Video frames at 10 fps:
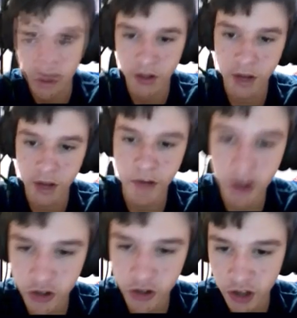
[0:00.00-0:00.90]
I mean, I
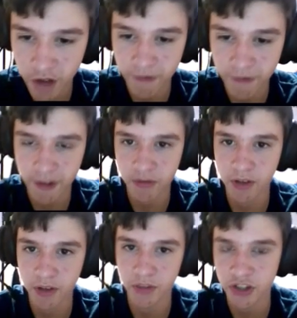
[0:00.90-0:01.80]
could just have Faith
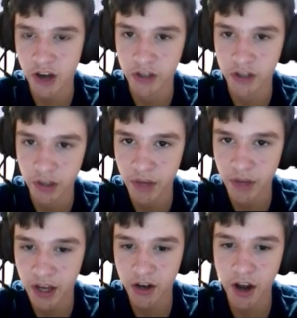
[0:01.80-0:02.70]
become a Shadowling, but
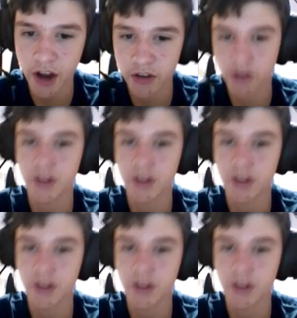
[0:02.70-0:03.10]
I don't, I don't know.